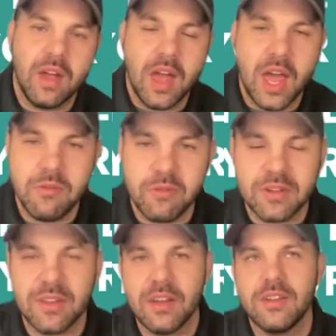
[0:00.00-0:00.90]
Hey, we're
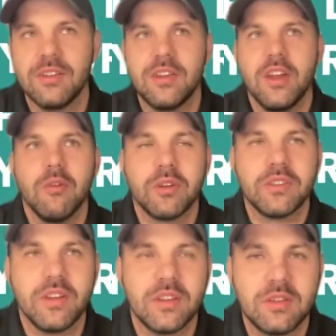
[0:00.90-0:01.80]
done
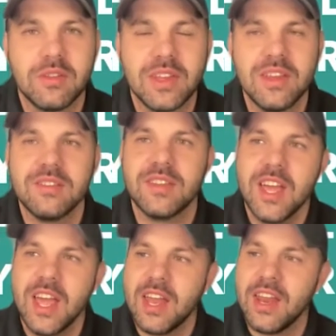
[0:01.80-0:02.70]
to do
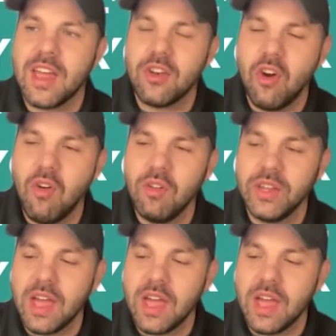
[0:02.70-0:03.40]
this. And it not only